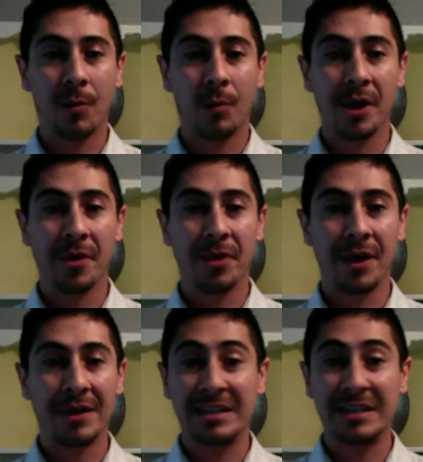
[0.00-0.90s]
with
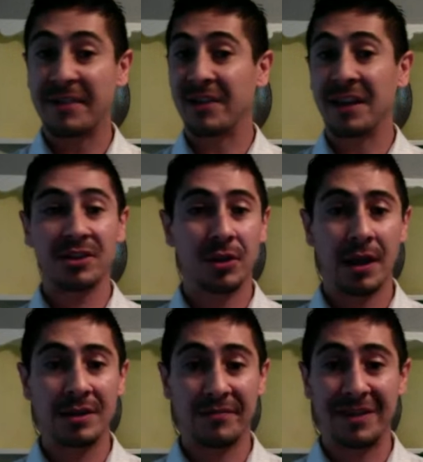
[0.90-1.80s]
different
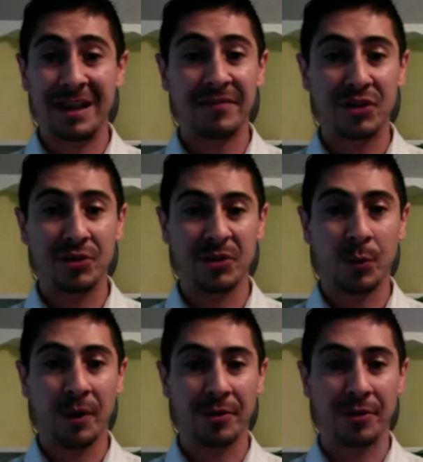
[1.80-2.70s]

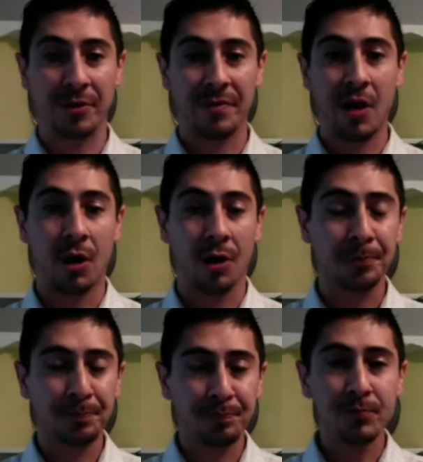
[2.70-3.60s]
individuals, whether they
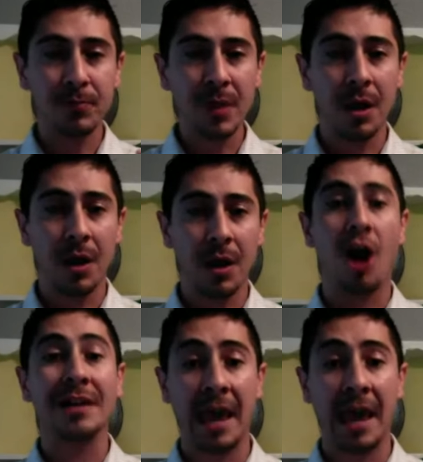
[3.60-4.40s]
are on